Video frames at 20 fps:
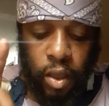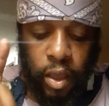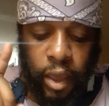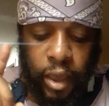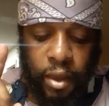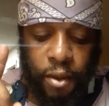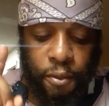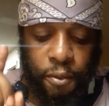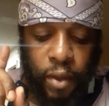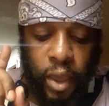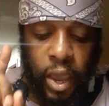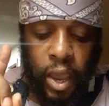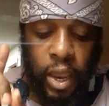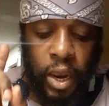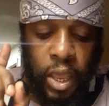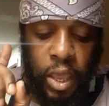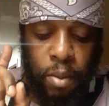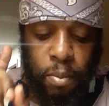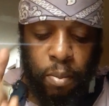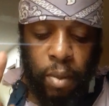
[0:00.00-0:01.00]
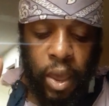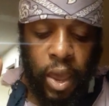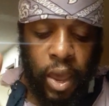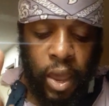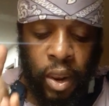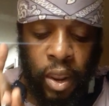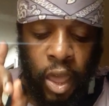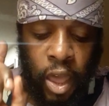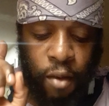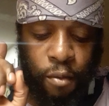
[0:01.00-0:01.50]
If any
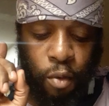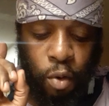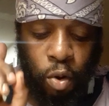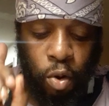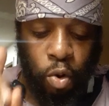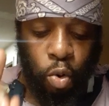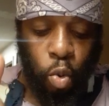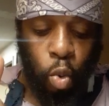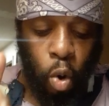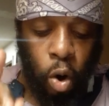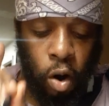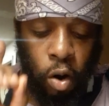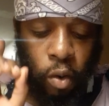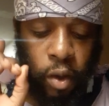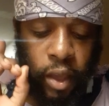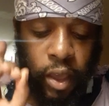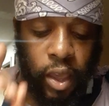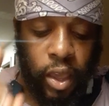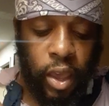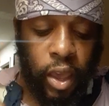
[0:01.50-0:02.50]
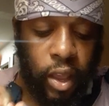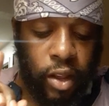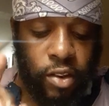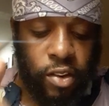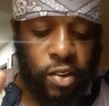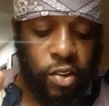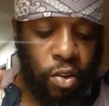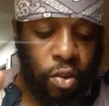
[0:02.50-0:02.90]
man have a quarrel against